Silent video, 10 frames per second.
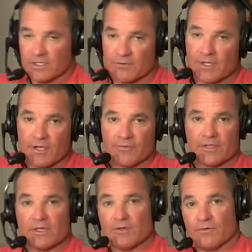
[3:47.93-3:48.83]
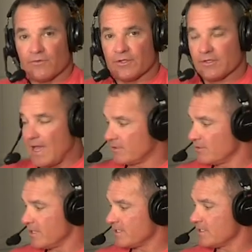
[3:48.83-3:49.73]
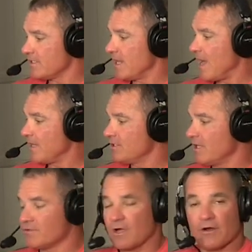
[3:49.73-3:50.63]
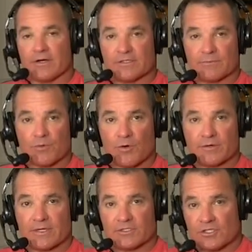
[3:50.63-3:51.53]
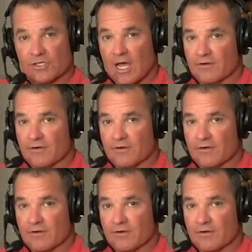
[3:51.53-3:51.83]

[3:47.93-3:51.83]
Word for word: So the exercises that I chose aren't as important as just